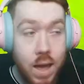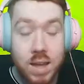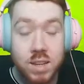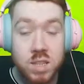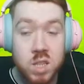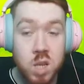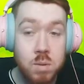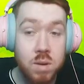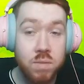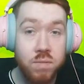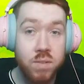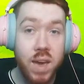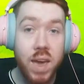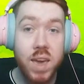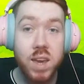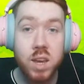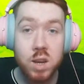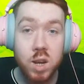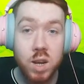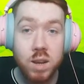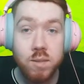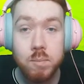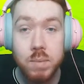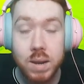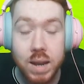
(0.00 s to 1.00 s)
And to be fair, it
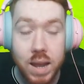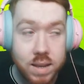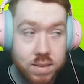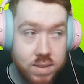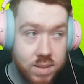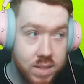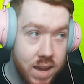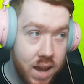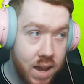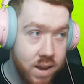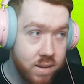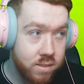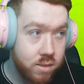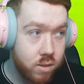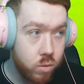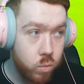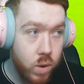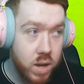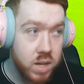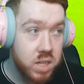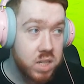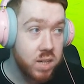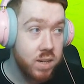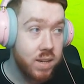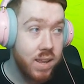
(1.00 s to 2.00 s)
could even be like Diane, to
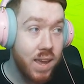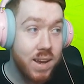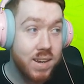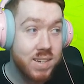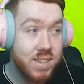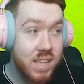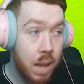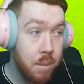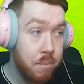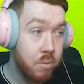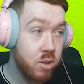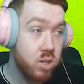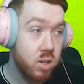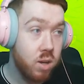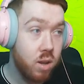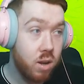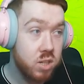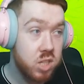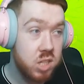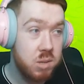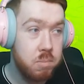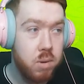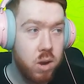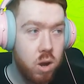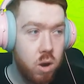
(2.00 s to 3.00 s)
where she takes damage
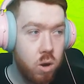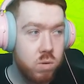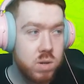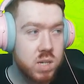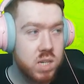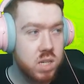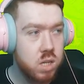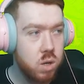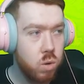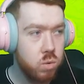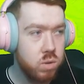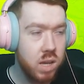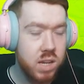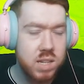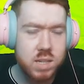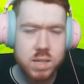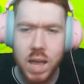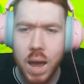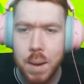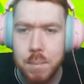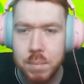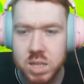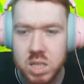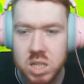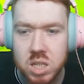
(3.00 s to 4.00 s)
reduction, but also does
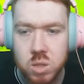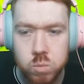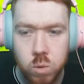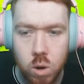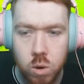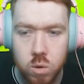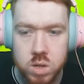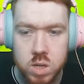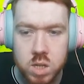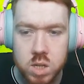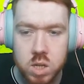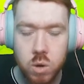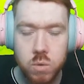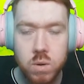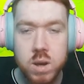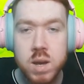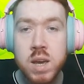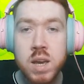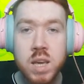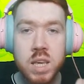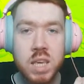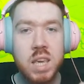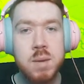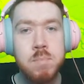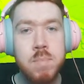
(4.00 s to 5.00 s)
damage as well. So
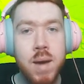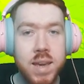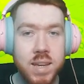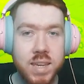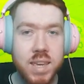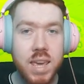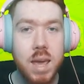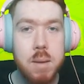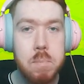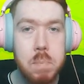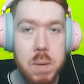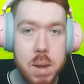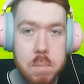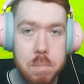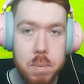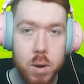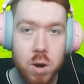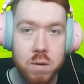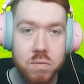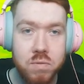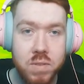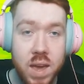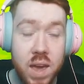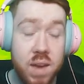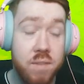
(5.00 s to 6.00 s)
you might get a bit of
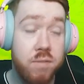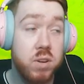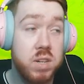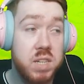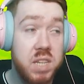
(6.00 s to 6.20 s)
both there for